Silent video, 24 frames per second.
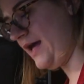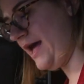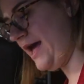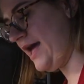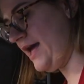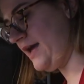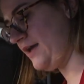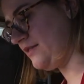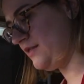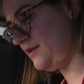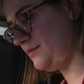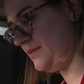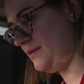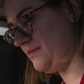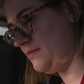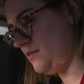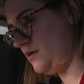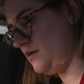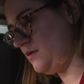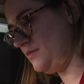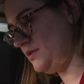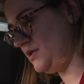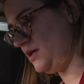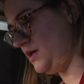hack that my
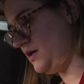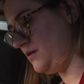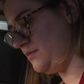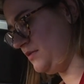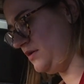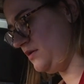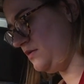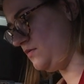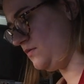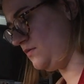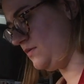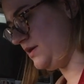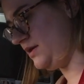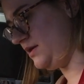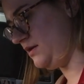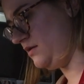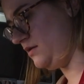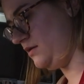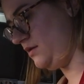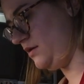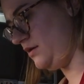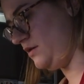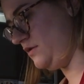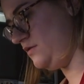mom taught me a while
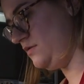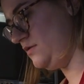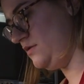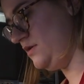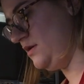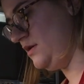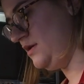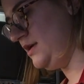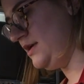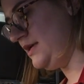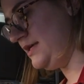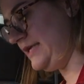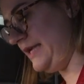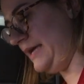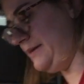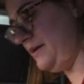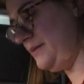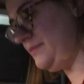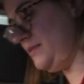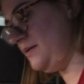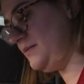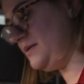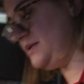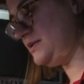ago. Yeah,
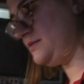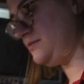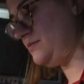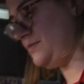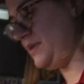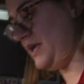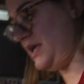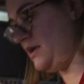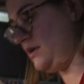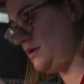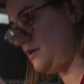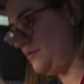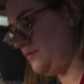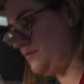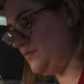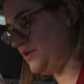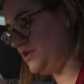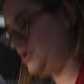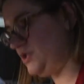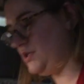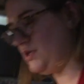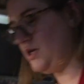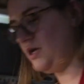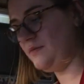my mom doesn't bake,
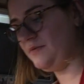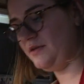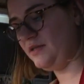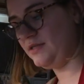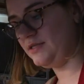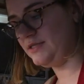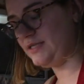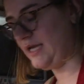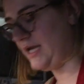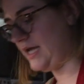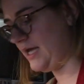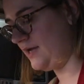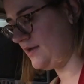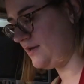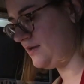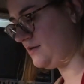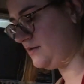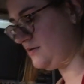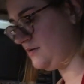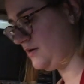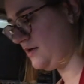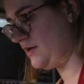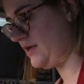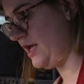but she taught me this hack
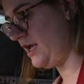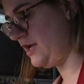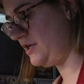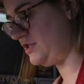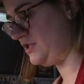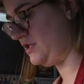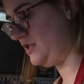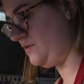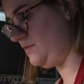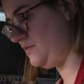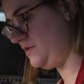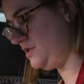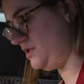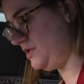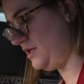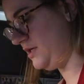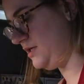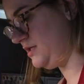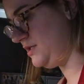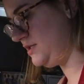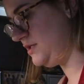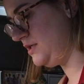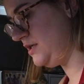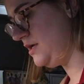occasionally when she
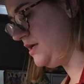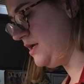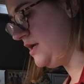does.